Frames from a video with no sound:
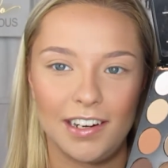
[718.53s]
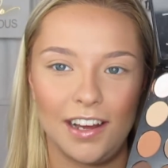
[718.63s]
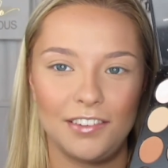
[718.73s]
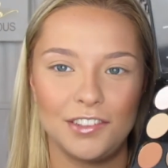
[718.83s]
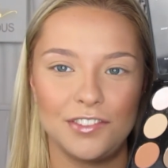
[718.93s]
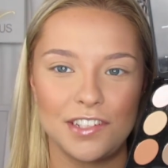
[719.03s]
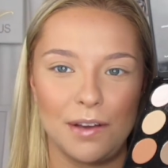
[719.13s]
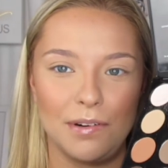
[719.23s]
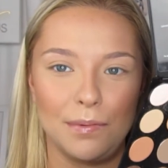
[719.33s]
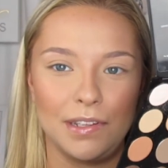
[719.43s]
and I don't know if it's
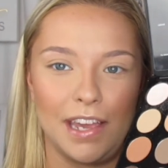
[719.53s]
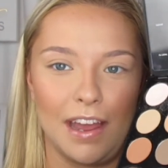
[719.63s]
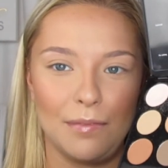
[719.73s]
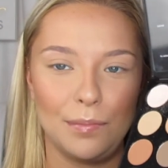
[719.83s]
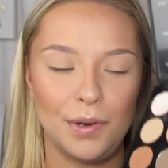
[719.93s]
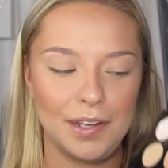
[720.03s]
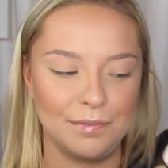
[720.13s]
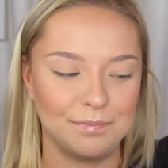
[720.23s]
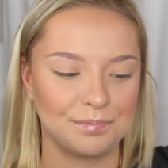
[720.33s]
coming up on the camera, but